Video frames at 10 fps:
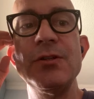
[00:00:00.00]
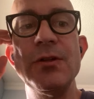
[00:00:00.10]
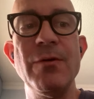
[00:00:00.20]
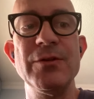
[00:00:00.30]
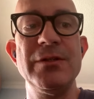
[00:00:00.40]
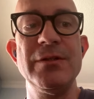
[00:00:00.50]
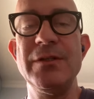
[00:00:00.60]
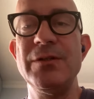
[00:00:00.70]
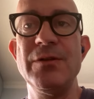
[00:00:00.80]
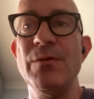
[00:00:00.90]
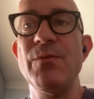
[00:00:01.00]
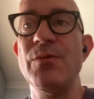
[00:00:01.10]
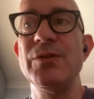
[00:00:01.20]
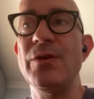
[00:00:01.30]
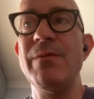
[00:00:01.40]
So
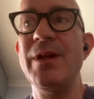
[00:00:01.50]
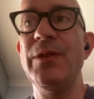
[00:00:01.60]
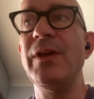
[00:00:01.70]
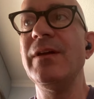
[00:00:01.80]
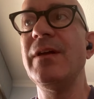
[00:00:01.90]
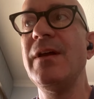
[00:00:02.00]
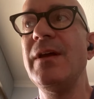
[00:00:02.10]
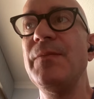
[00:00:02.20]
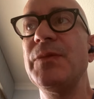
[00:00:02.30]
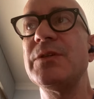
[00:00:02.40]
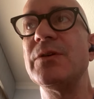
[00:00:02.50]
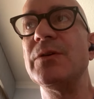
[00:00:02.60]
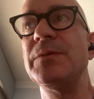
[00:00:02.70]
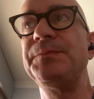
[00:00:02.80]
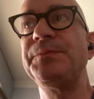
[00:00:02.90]
was not even a thing.
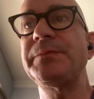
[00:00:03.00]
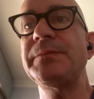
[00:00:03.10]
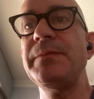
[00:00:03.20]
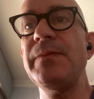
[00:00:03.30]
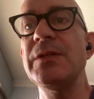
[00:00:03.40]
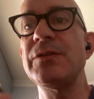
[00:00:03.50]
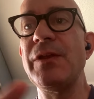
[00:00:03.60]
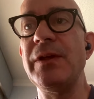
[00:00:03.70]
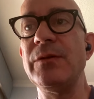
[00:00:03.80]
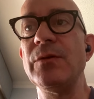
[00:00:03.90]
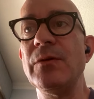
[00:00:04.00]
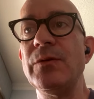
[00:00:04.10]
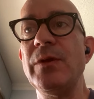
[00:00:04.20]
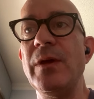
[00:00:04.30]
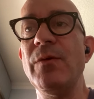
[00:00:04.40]
So I think
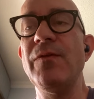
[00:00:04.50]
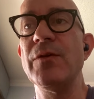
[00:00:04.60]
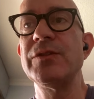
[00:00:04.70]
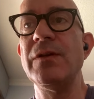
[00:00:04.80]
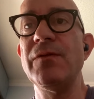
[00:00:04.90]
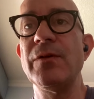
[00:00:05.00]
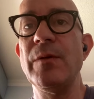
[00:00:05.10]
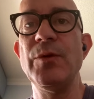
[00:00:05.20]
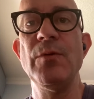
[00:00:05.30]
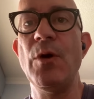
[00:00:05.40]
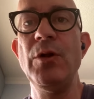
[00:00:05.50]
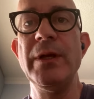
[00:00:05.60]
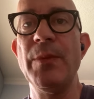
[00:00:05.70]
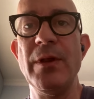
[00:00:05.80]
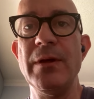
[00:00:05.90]
today we're focusing for crypto. All
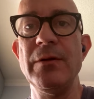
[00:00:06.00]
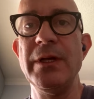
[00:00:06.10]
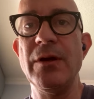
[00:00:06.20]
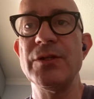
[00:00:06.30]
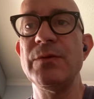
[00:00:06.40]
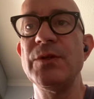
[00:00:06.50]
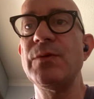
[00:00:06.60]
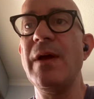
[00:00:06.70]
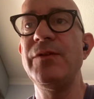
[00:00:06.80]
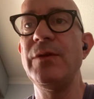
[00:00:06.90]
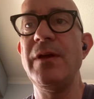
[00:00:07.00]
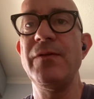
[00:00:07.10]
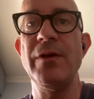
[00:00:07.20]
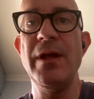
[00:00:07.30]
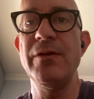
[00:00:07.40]
the customers we have today
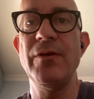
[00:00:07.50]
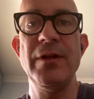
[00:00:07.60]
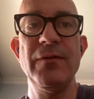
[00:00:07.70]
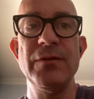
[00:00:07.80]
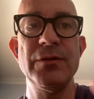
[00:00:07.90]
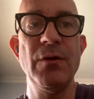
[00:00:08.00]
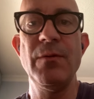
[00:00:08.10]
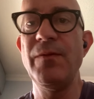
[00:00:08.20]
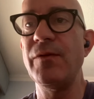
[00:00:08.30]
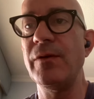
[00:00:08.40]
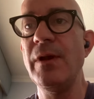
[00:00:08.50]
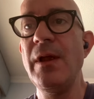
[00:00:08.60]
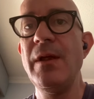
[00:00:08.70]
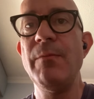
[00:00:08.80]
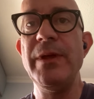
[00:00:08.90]
for ACRED, for Scope, for
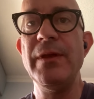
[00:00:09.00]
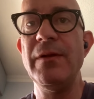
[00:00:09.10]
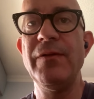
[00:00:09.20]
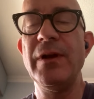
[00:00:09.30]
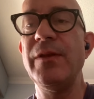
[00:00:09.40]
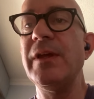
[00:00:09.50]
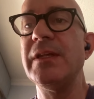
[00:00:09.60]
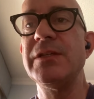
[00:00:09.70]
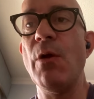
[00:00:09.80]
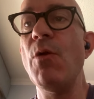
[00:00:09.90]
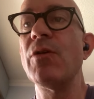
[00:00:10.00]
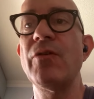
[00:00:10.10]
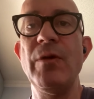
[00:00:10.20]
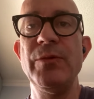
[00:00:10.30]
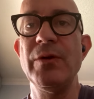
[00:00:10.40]
BitL, for anything, these are all
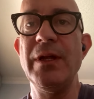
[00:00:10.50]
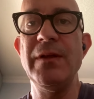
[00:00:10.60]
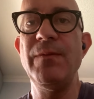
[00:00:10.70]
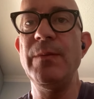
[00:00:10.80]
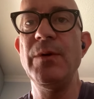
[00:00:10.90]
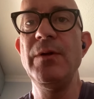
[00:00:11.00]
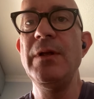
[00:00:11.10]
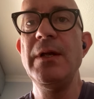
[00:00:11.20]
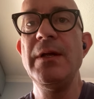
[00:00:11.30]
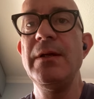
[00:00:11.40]
crypto native people